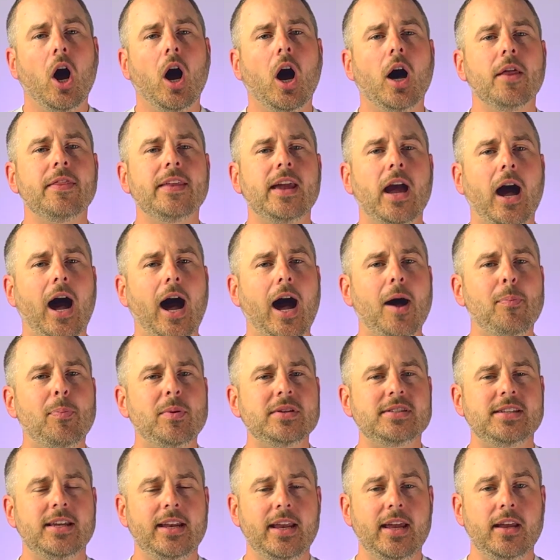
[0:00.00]
On the
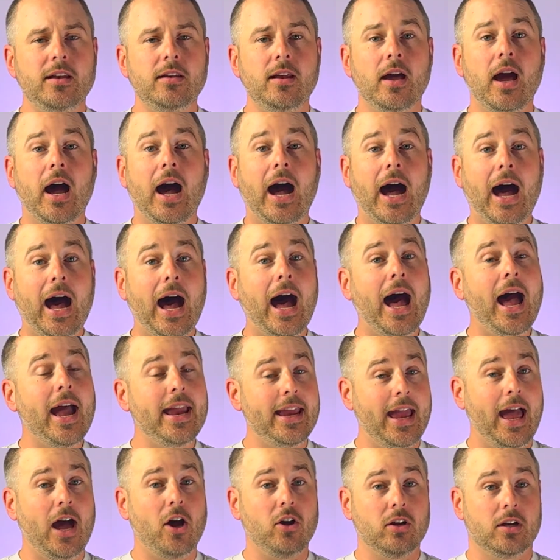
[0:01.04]
opposite end,
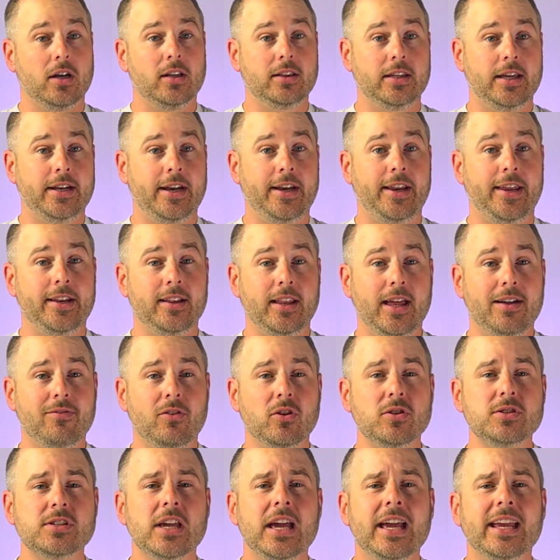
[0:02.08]
high alkalinity
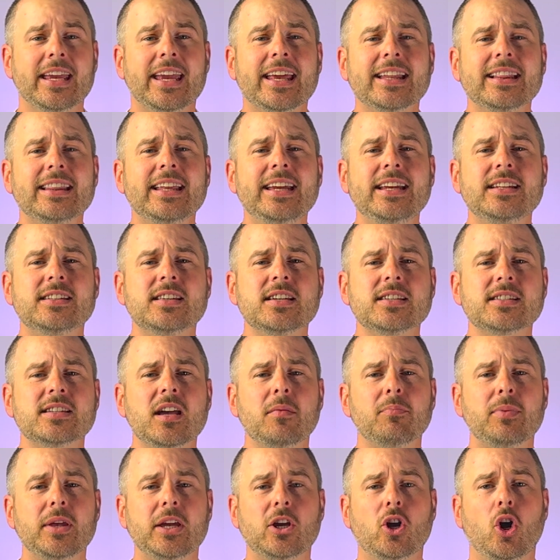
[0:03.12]
levels can lead to
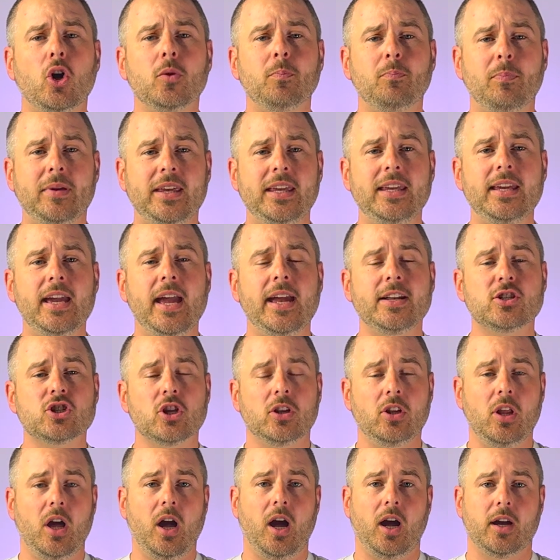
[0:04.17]
something called pH
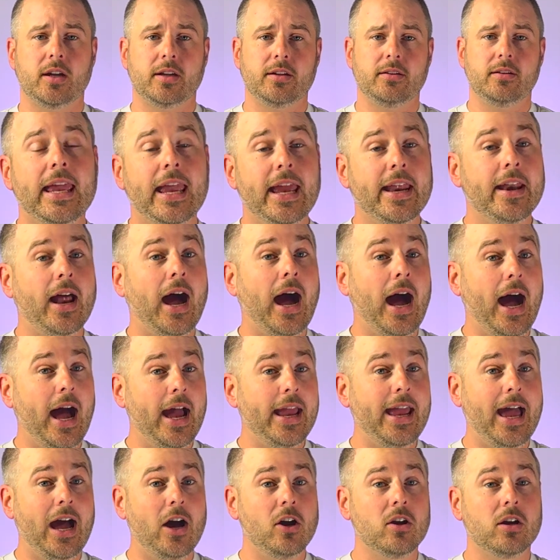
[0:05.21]
lock. In
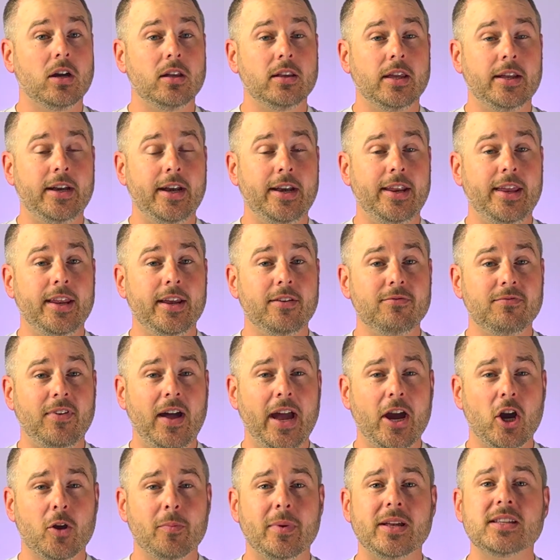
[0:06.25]
high alkalinity
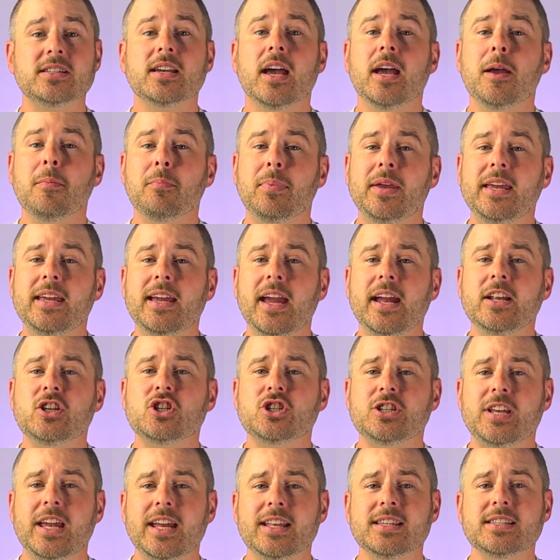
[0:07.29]
environments,
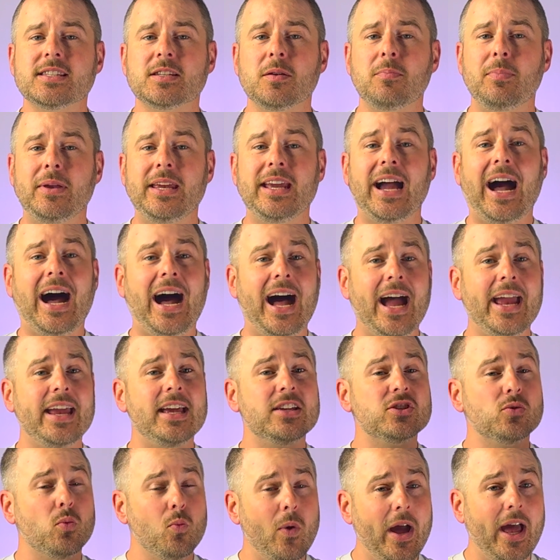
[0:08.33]
pH tends to be high
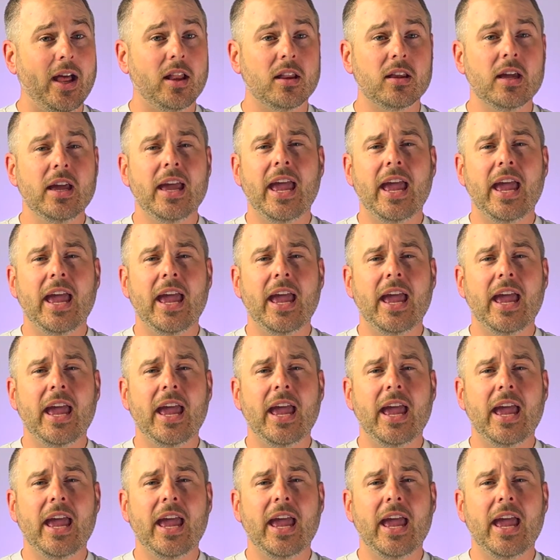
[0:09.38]
as well,